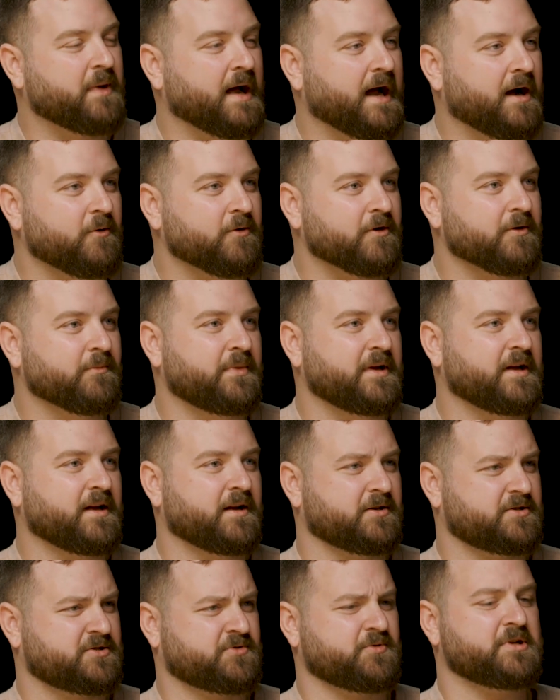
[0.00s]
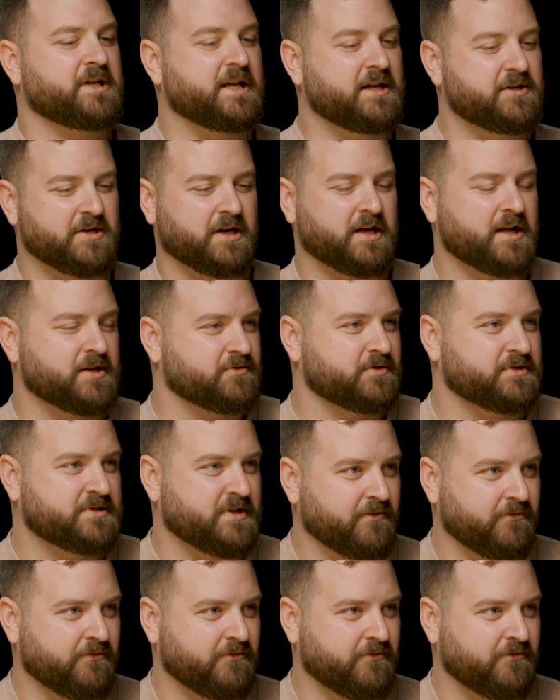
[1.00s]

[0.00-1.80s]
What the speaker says: power being a strategic interest